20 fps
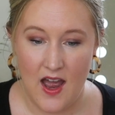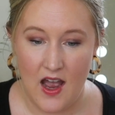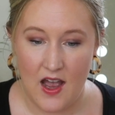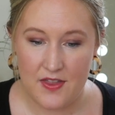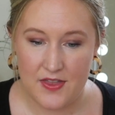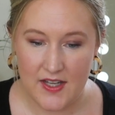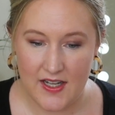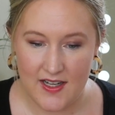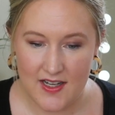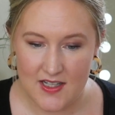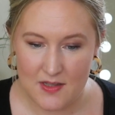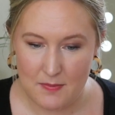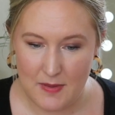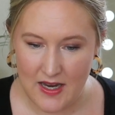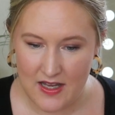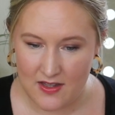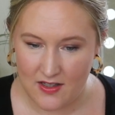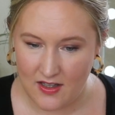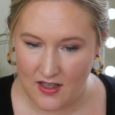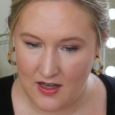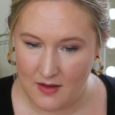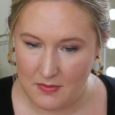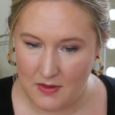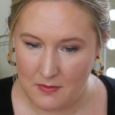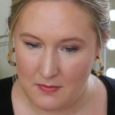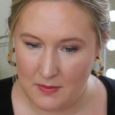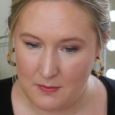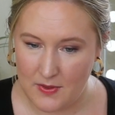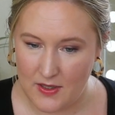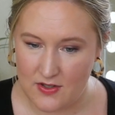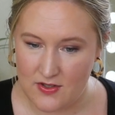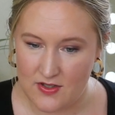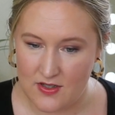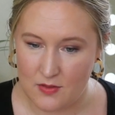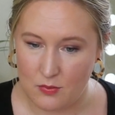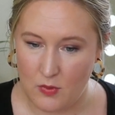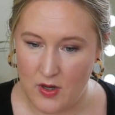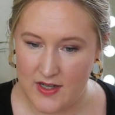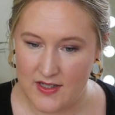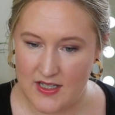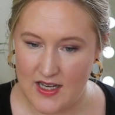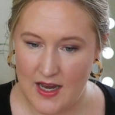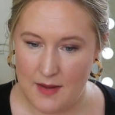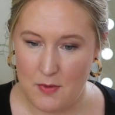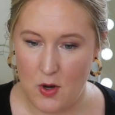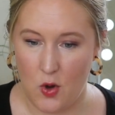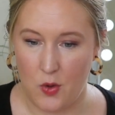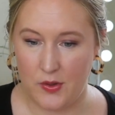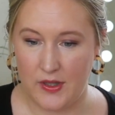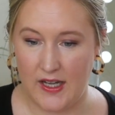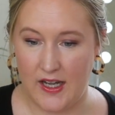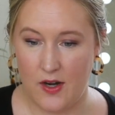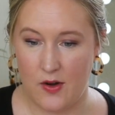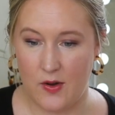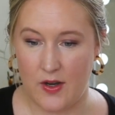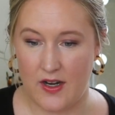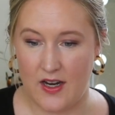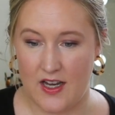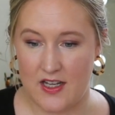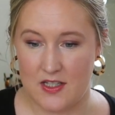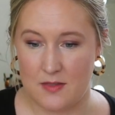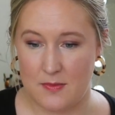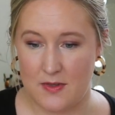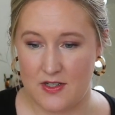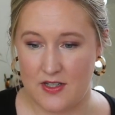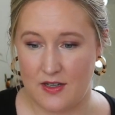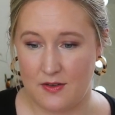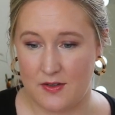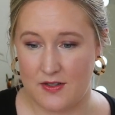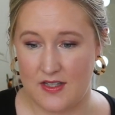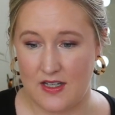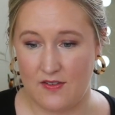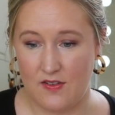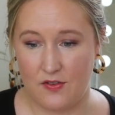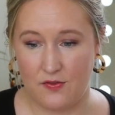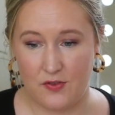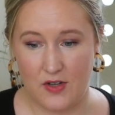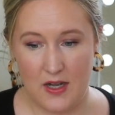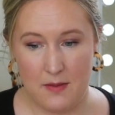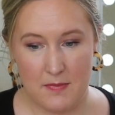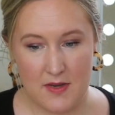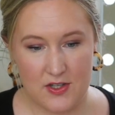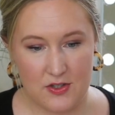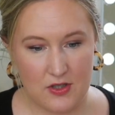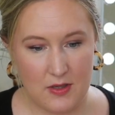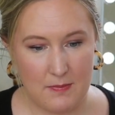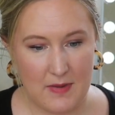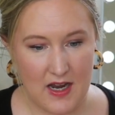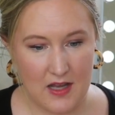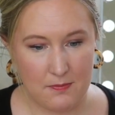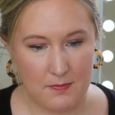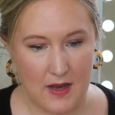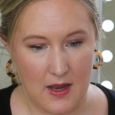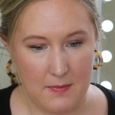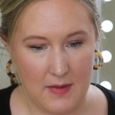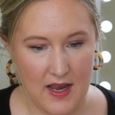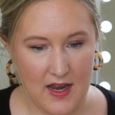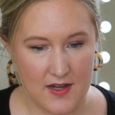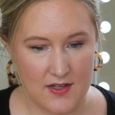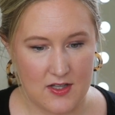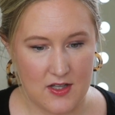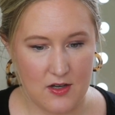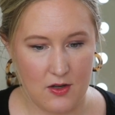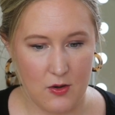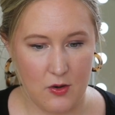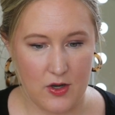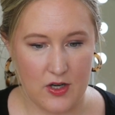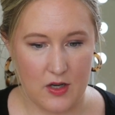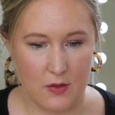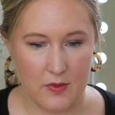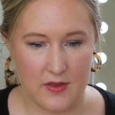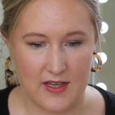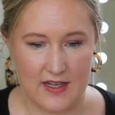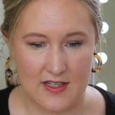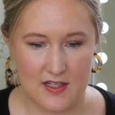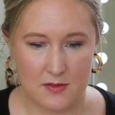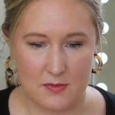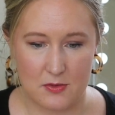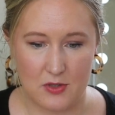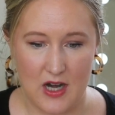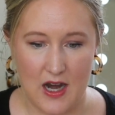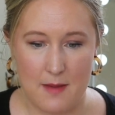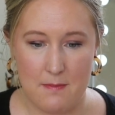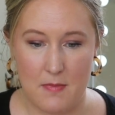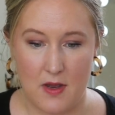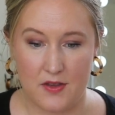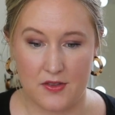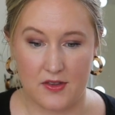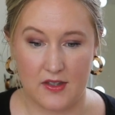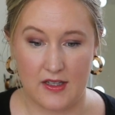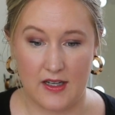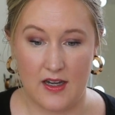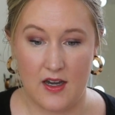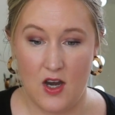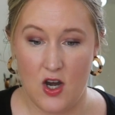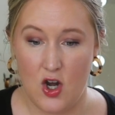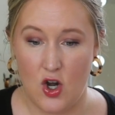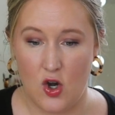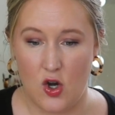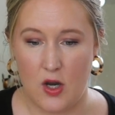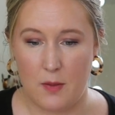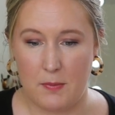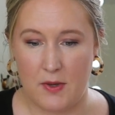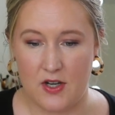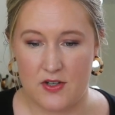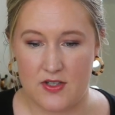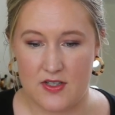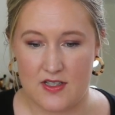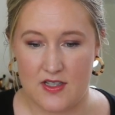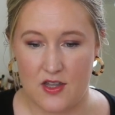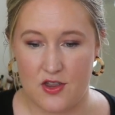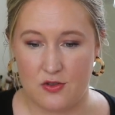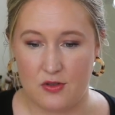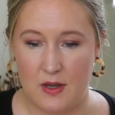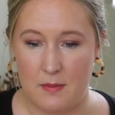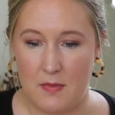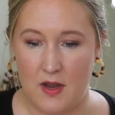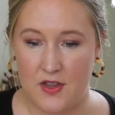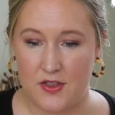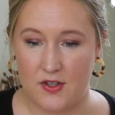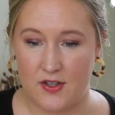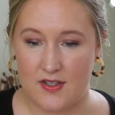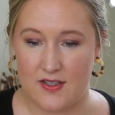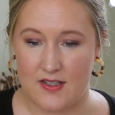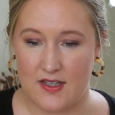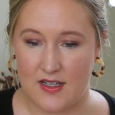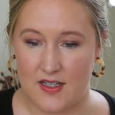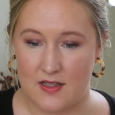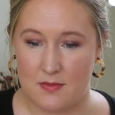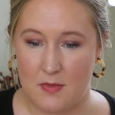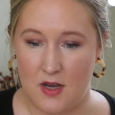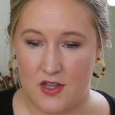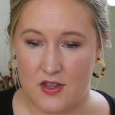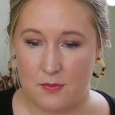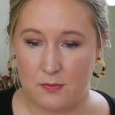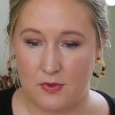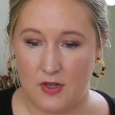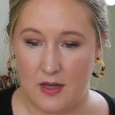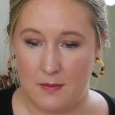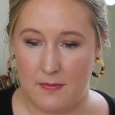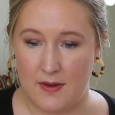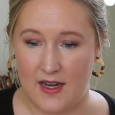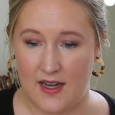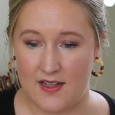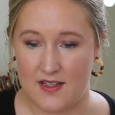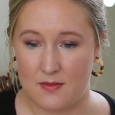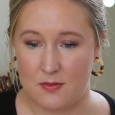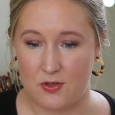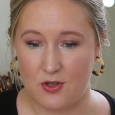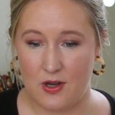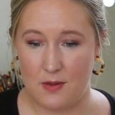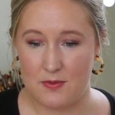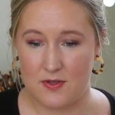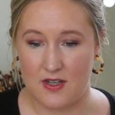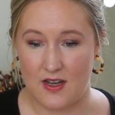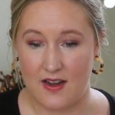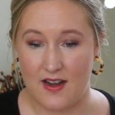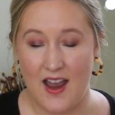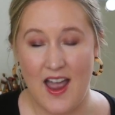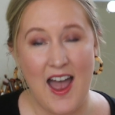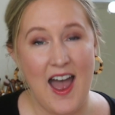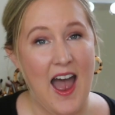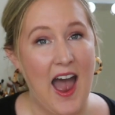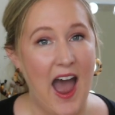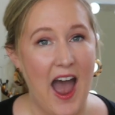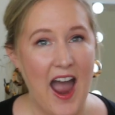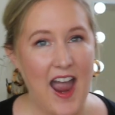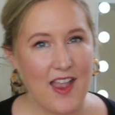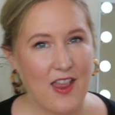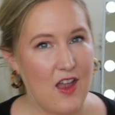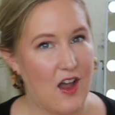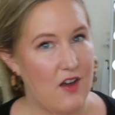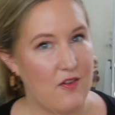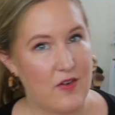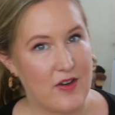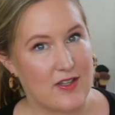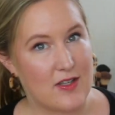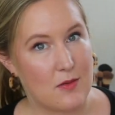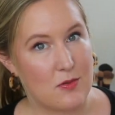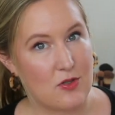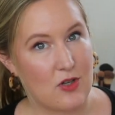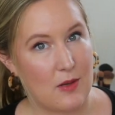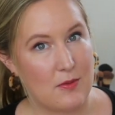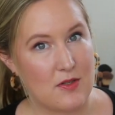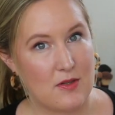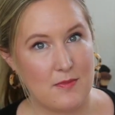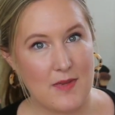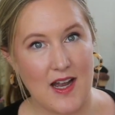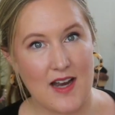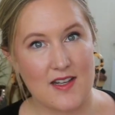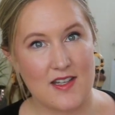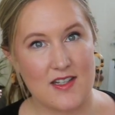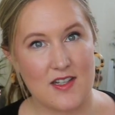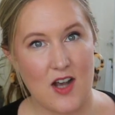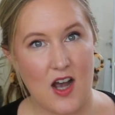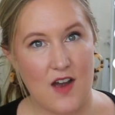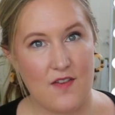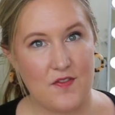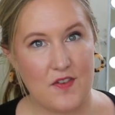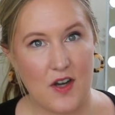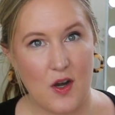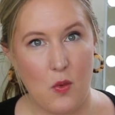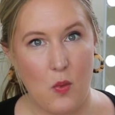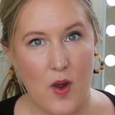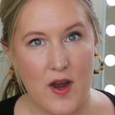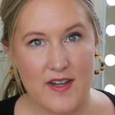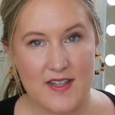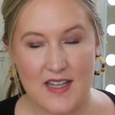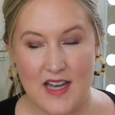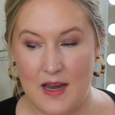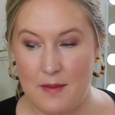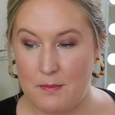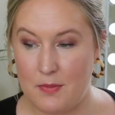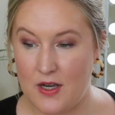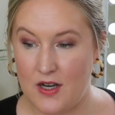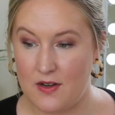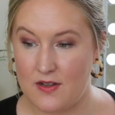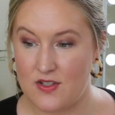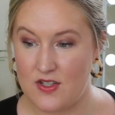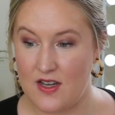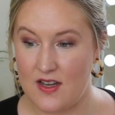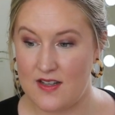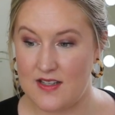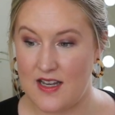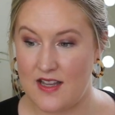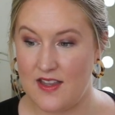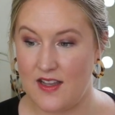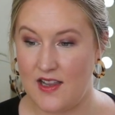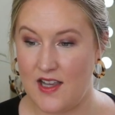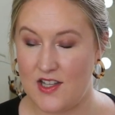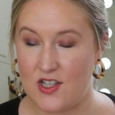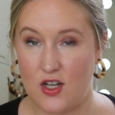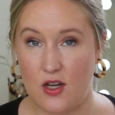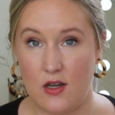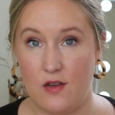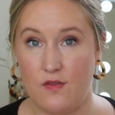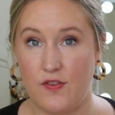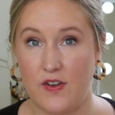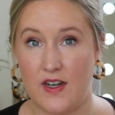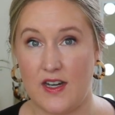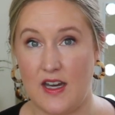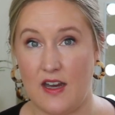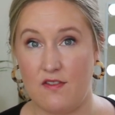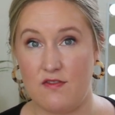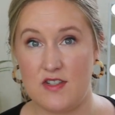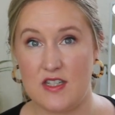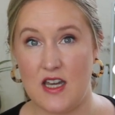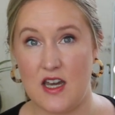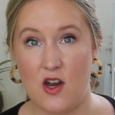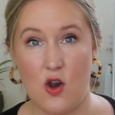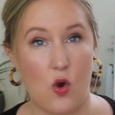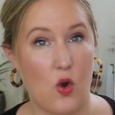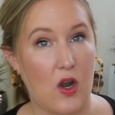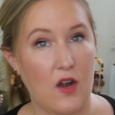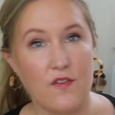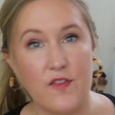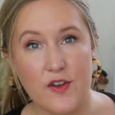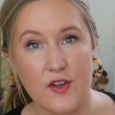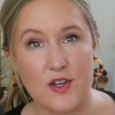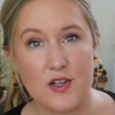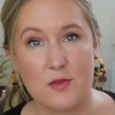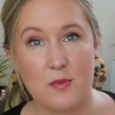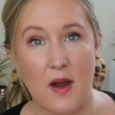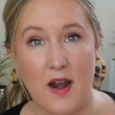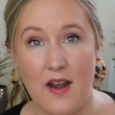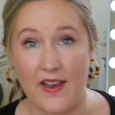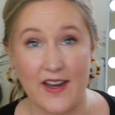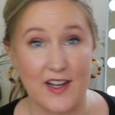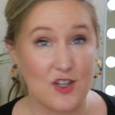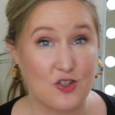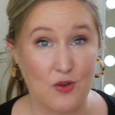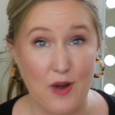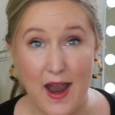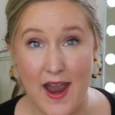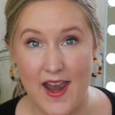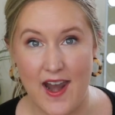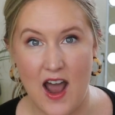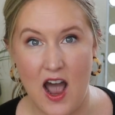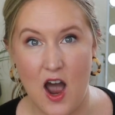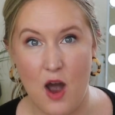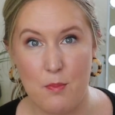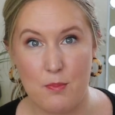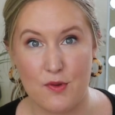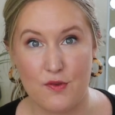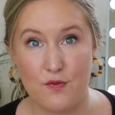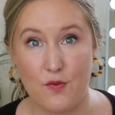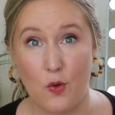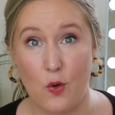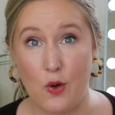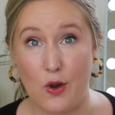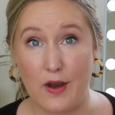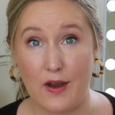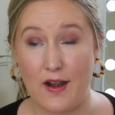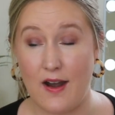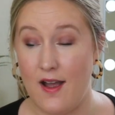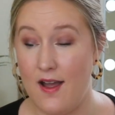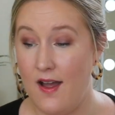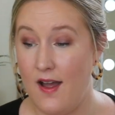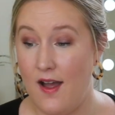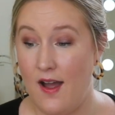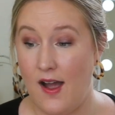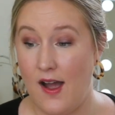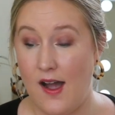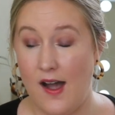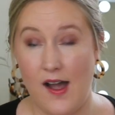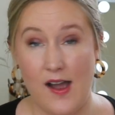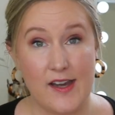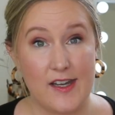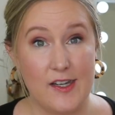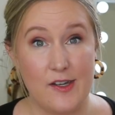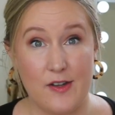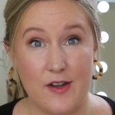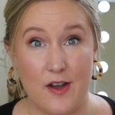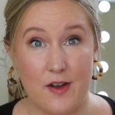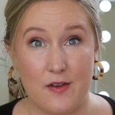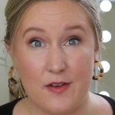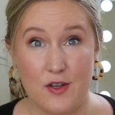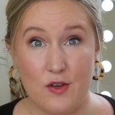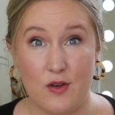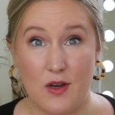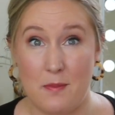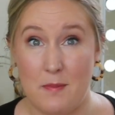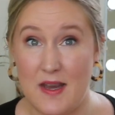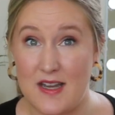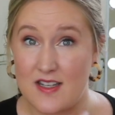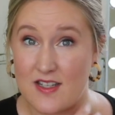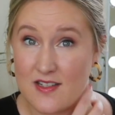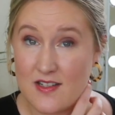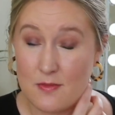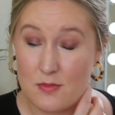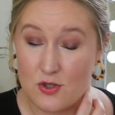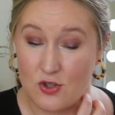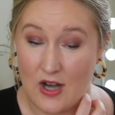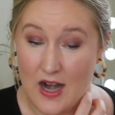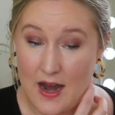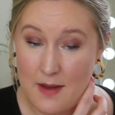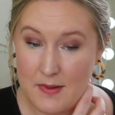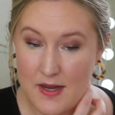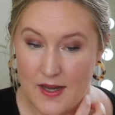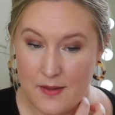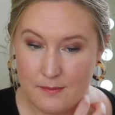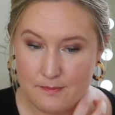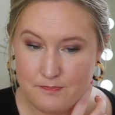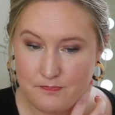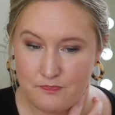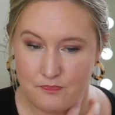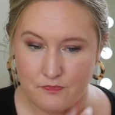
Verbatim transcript: Athena's Bath Club can be purchased one time only, or customers can receive a free mystery bath bomb added to their order when they subscribe monthly, or purchase a three-month or six-month prepaid subscription. I love when subscription boxes offer a one-time purchase. I think that's good for gifting or if you just like try it out before uh, you know, you commit to subscribing.